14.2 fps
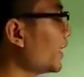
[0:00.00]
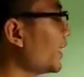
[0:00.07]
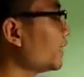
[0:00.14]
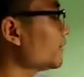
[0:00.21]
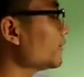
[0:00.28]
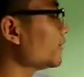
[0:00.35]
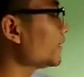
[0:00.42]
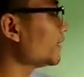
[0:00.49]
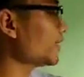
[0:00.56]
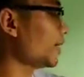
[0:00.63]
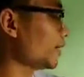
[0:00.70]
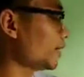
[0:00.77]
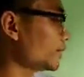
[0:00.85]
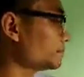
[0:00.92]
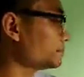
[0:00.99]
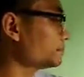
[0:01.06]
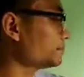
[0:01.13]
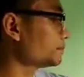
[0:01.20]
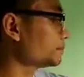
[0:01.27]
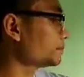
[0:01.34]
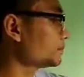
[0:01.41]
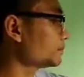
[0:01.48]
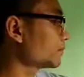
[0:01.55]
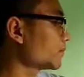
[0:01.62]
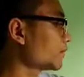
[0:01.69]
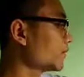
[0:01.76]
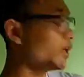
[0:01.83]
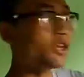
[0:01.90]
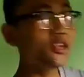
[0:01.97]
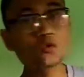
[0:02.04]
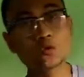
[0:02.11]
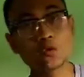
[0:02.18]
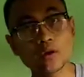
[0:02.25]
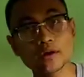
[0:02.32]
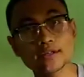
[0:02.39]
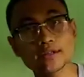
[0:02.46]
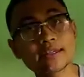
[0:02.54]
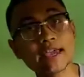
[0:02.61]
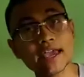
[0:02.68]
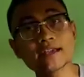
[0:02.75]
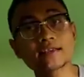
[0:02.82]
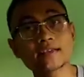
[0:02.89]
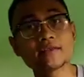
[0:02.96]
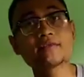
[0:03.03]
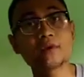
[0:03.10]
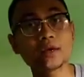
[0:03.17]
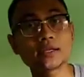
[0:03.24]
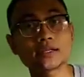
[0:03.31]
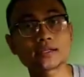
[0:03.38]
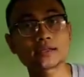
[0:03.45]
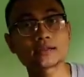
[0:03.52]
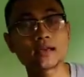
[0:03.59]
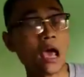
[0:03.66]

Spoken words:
ate the cake. It was the active voice.